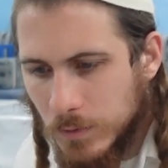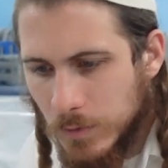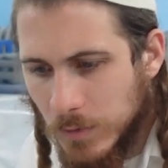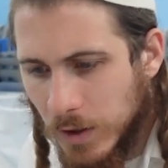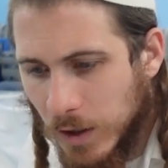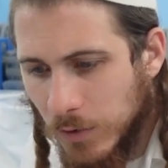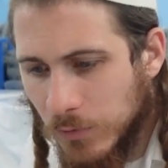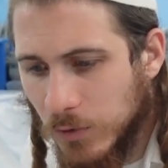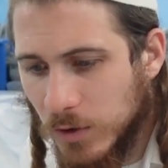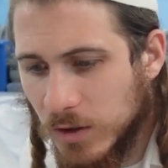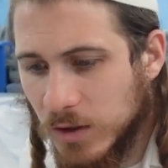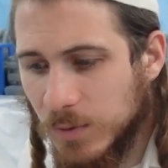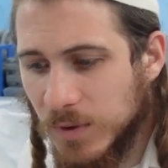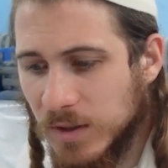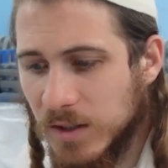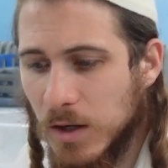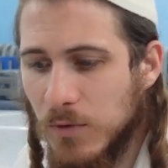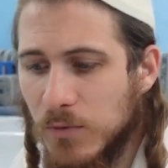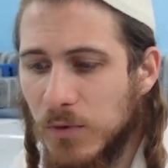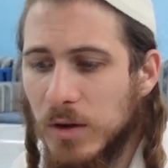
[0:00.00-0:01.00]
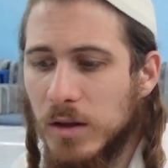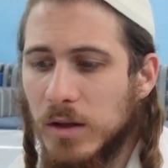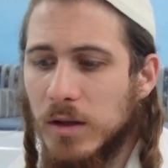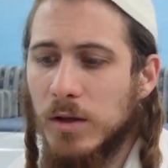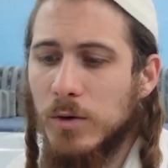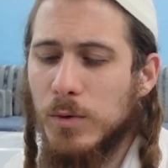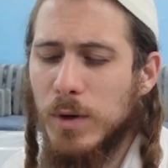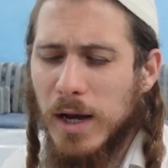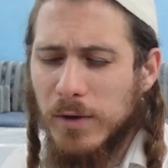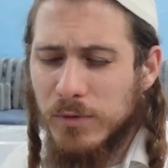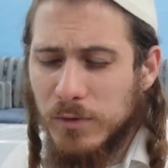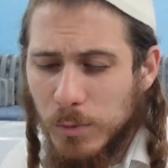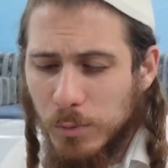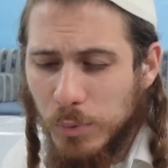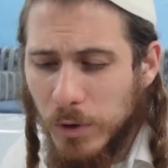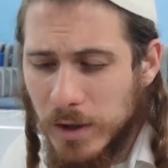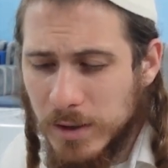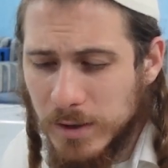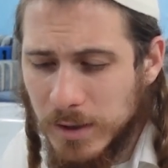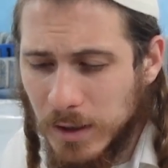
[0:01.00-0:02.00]
Therefore, specifically, we have to
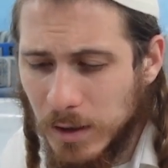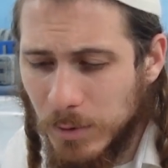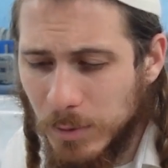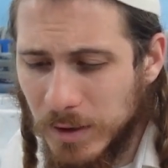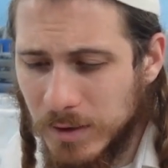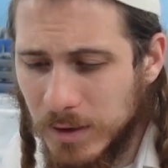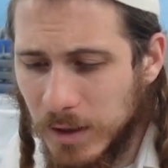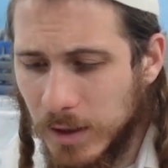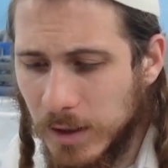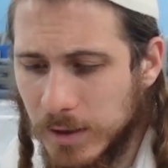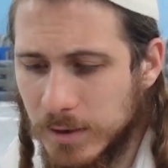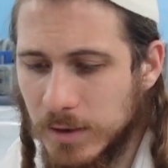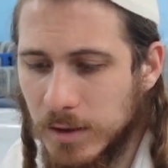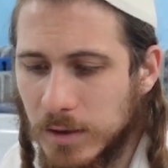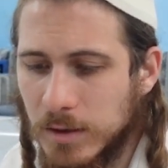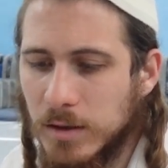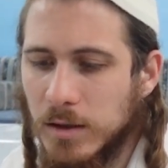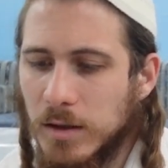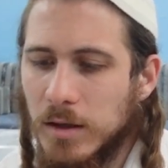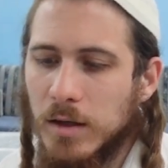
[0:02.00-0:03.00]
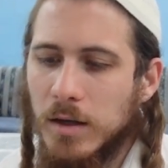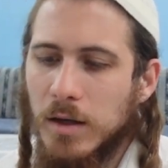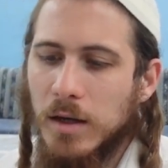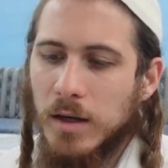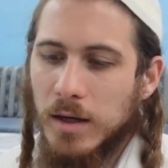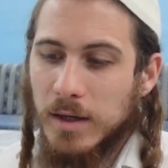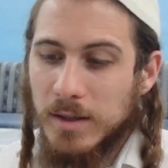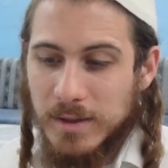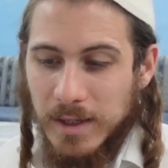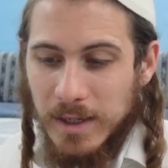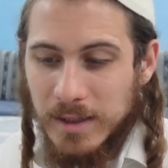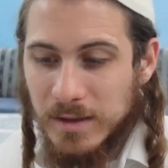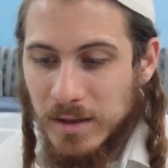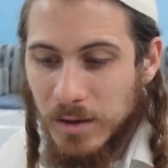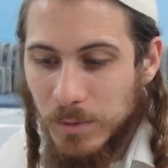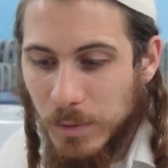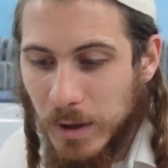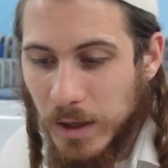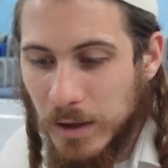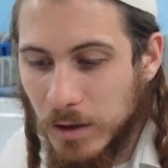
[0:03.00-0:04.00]
pray inside a Beit Knesset, because that's the
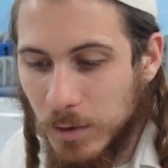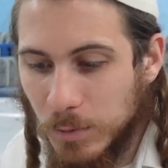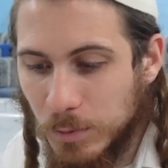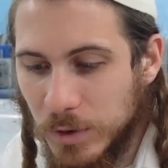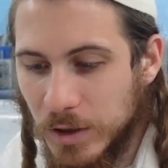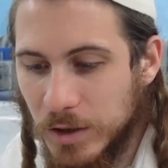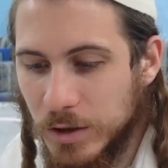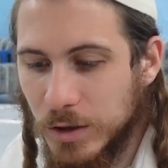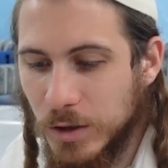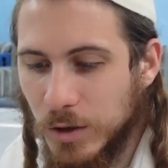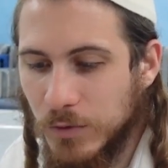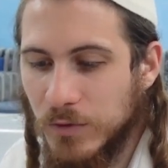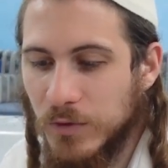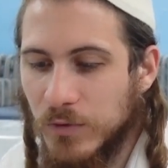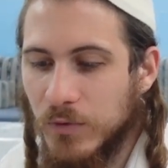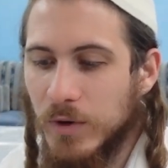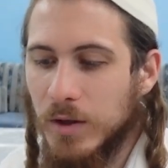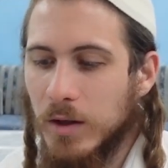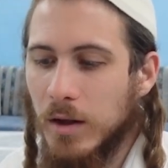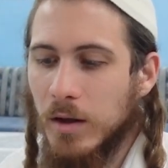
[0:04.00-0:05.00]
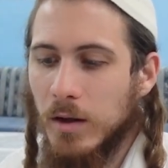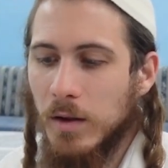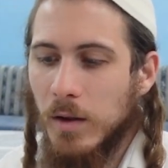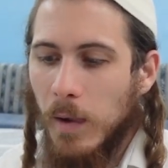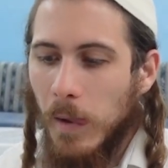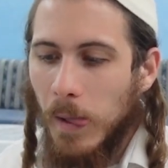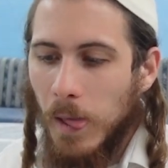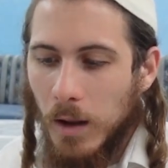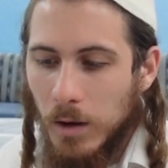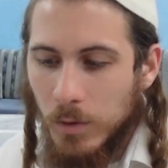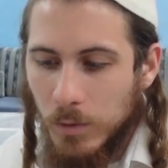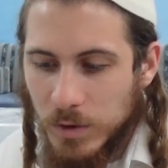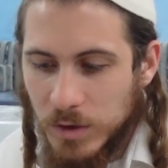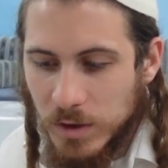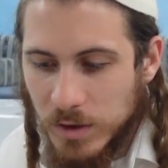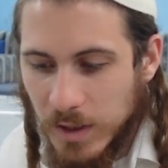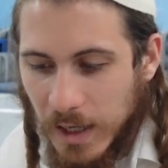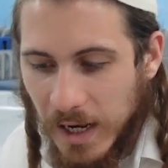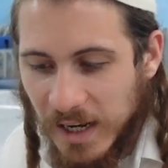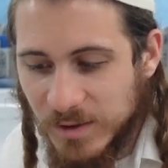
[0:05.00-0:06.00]
main completion of Tefillah, which
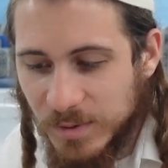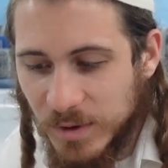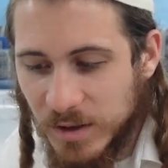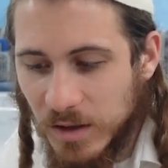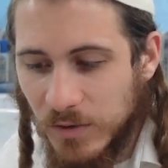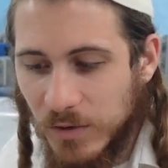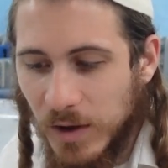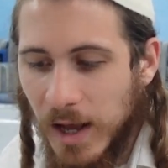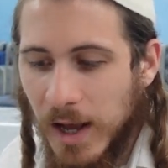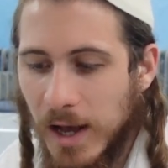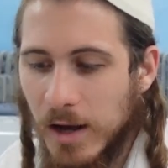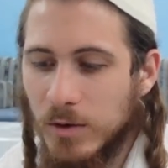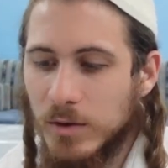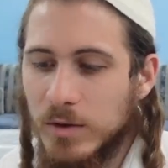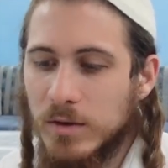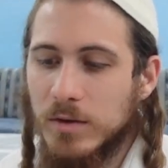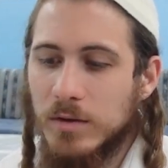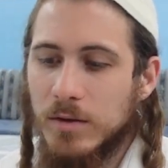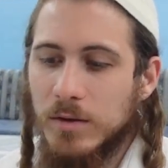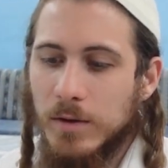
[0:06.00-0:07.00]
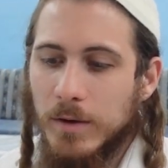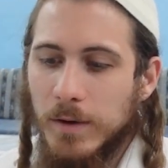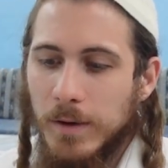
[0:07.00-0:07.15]
is the aspect of a house.